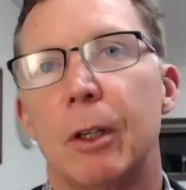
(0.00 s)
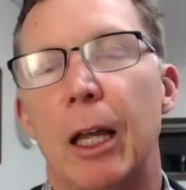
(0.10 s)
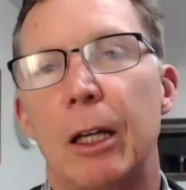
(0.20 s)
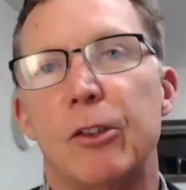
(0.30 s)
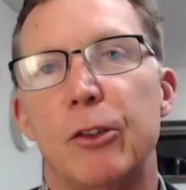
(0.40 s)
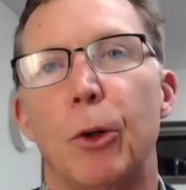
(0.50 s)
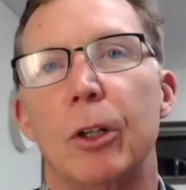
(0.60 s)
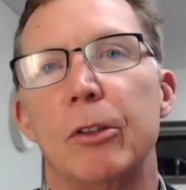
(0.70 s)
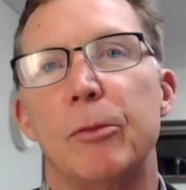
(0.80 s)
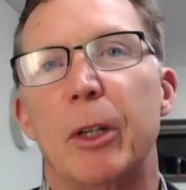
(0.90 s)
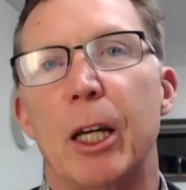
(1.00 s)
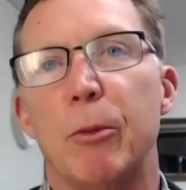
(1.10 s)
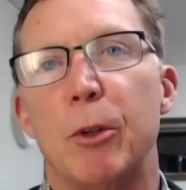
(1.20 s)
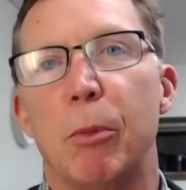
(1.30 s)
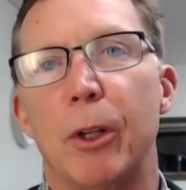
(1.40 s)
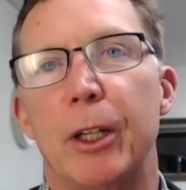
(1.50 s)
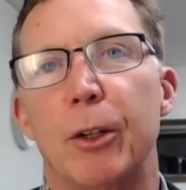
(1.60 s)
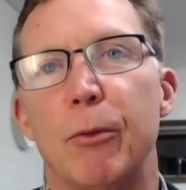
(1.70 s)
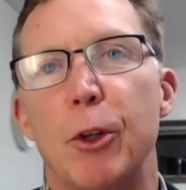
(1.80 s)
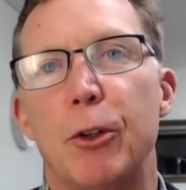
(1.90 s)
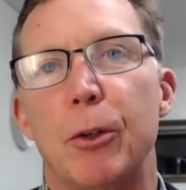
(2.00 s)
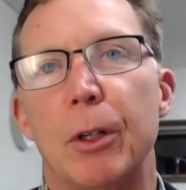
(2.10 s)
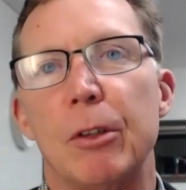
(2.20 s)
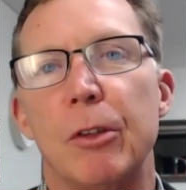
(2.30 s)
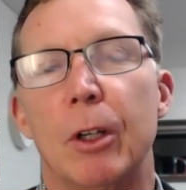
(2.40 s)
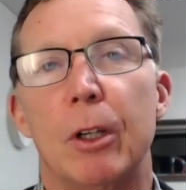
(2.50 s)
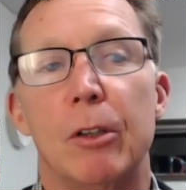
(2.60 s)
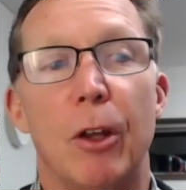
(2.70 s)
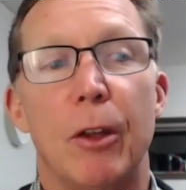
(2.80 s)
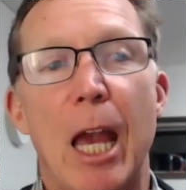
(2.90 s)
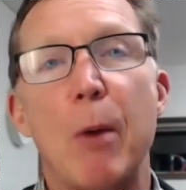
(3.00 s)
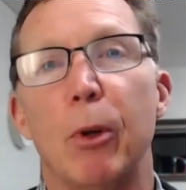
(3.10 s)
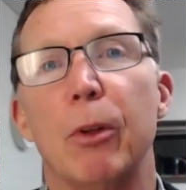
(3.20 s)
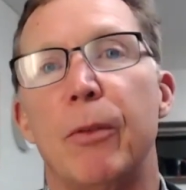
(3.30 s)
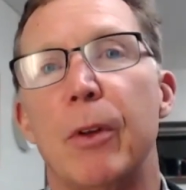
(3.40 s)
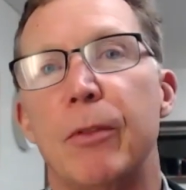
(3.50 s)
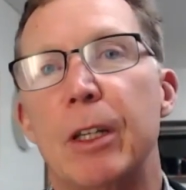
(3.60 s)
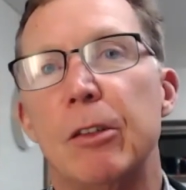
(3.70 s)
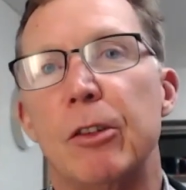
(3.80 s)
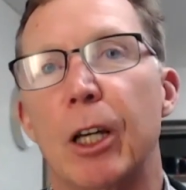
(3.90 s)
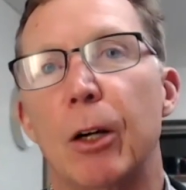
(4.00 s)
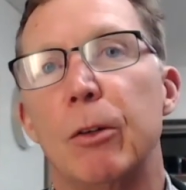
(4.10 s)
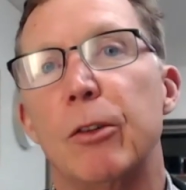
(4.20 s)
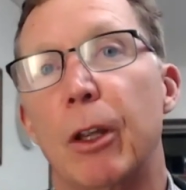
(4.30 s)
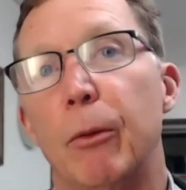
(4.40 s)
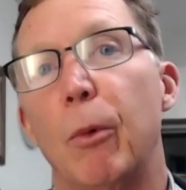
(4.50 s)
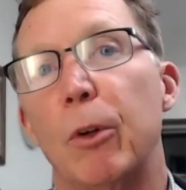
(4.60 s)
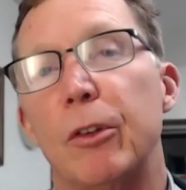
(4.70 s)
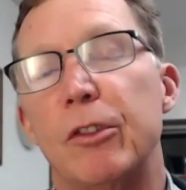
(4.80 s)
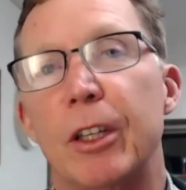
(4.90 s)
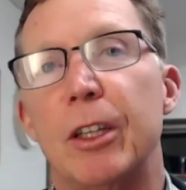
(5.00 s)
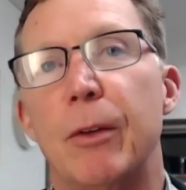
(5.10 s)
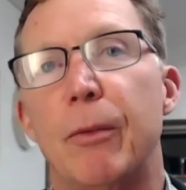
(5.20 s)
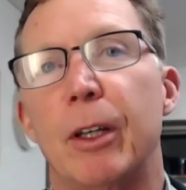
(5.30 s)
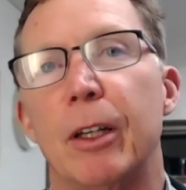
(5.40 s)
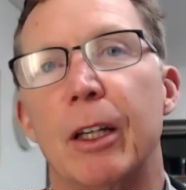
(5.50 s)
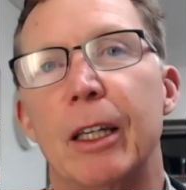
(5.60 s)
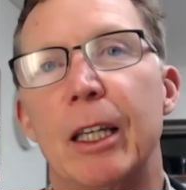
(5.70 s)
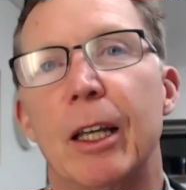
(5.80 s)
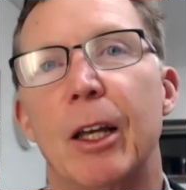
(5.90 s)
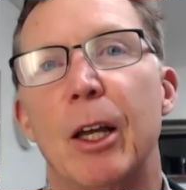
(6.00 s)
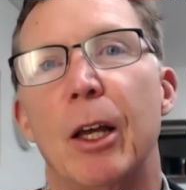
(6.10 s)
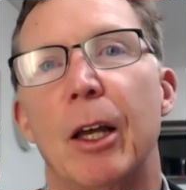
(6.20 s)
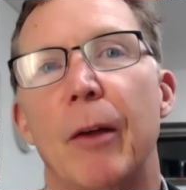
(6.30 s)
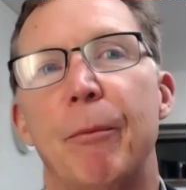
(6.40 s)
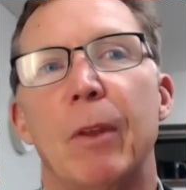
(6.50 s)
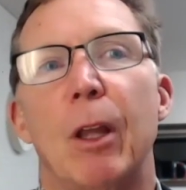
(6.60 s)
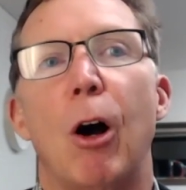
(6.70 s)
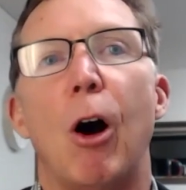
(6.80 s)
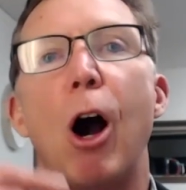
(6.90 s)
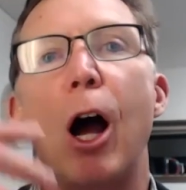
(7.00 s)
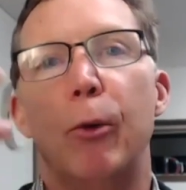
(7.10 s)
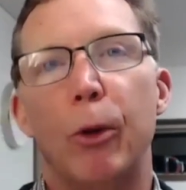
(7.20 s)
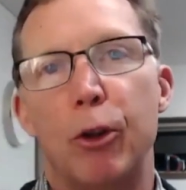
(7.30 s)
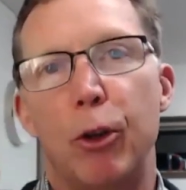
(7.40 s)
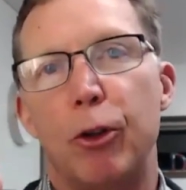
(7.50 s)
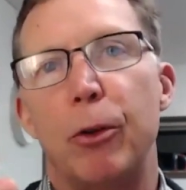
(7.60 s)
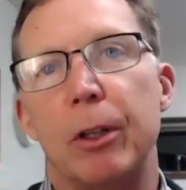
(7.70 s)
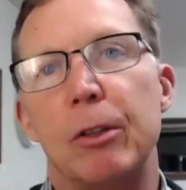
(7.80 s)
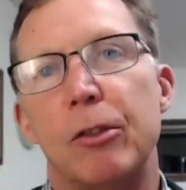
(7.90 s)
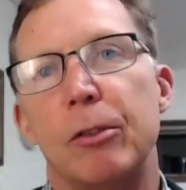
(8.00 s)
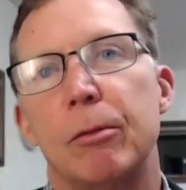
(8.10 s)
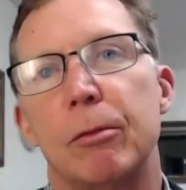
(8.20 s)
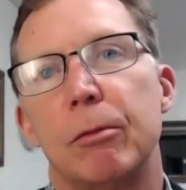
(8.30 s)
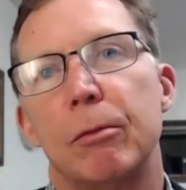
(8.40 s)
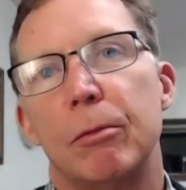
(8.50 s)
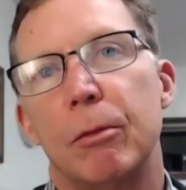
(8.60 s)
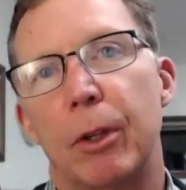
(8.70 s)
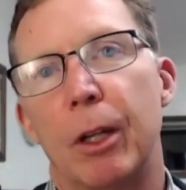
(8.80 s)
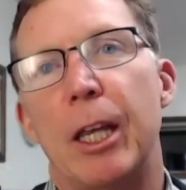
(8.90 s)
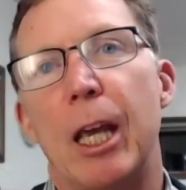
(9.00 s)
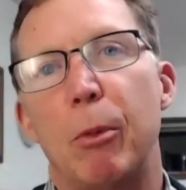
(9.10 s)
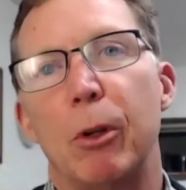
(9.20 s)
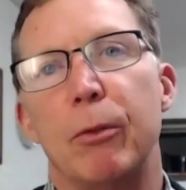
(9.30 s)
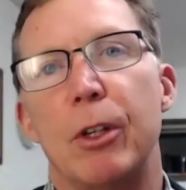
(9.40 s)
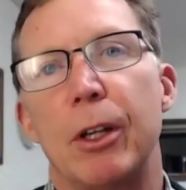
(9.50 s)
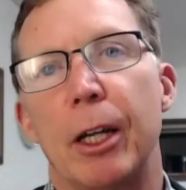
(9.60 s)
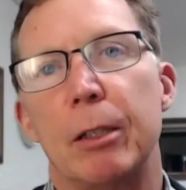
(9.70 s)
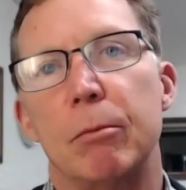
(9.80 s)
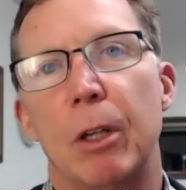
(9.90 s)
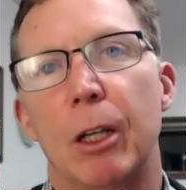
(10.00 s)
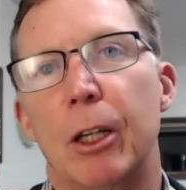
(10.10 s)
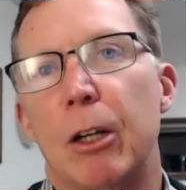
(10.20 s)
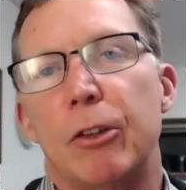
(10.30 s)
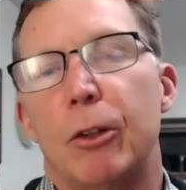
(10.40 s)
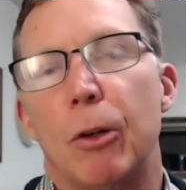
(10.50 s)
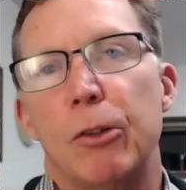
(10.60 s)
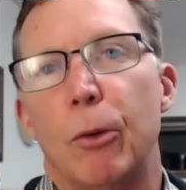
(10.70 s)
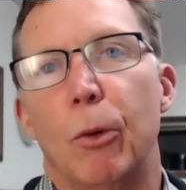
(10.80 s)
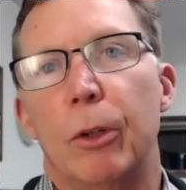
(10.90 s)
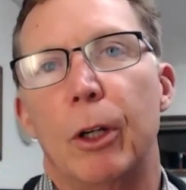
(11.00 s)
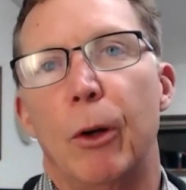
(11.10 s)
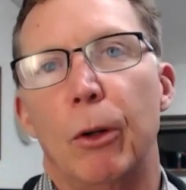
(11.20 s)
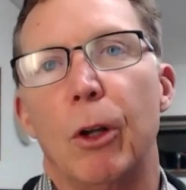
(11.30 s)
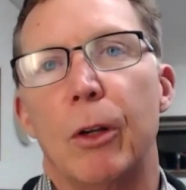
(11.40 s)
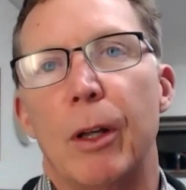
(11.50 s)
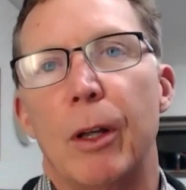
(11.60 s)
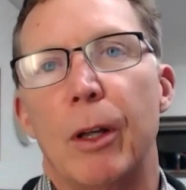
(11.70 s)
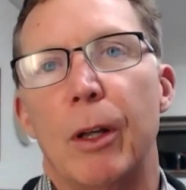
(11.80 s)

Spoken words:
our soils become depleted of nutrients. So the apple of 50 years ago was significantly higher in nutrients than the apple of today. And it goes across a lot of our